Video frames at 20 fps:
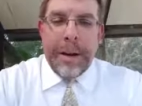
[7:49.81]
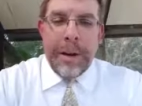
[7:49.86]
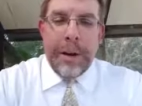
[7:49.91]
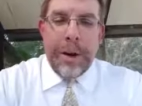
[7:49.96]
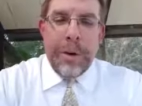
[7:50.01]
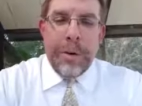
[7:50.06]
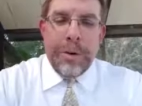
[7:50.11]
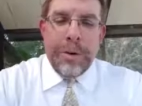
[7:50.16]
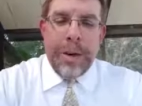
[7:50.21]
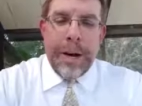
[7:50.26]

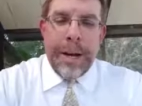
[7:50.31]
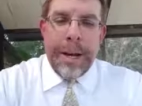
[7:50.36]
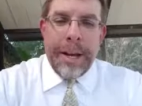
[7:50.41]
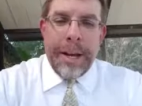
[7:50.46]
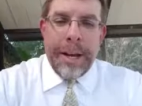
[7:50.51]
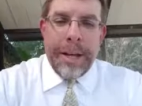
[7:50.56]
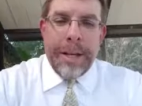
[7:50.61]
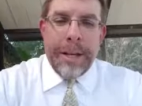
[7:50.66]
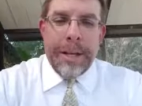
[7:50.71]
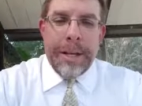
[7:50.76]
go try to
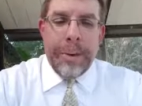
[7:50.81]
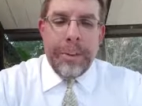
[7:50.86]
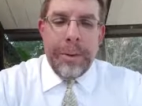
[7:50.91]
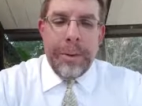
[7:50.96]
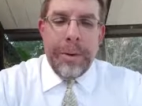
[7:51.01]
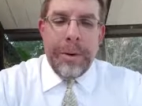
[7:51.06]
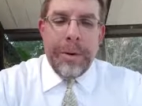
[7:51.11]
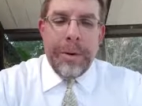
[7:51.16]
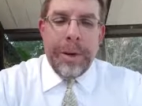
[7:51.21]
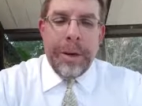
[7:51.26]
get the
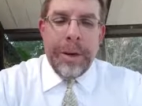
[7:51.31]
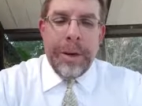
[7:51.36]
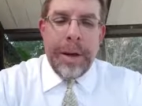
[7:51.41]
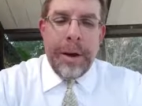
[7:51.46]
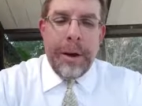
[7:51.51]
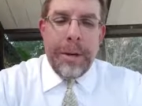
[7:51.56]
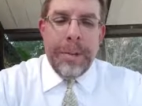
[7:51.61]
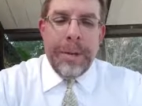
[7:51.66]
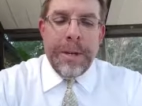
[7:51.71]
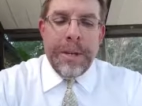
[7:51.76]
support and the
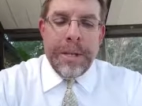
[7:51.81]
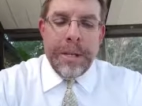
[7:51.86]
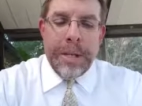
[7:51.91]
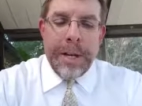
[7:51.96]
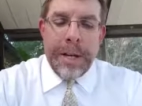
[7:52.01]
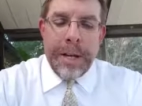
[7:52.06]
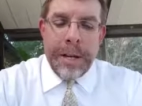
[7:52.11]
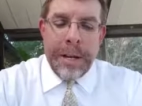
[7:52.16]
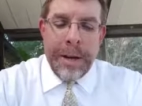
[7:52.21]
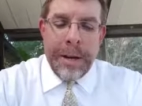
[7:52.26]
help that you
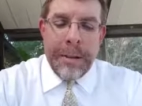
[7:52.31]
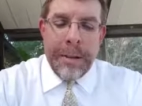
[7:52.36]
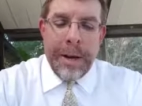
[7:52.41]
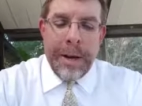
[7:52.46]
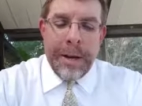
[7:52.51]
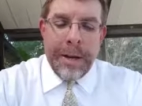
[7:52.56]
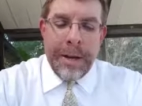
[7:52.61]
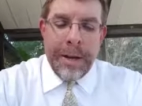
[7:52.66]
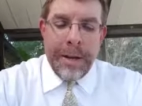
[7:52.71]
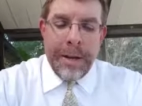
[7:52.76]
need
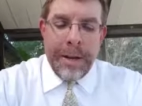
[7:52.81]
amen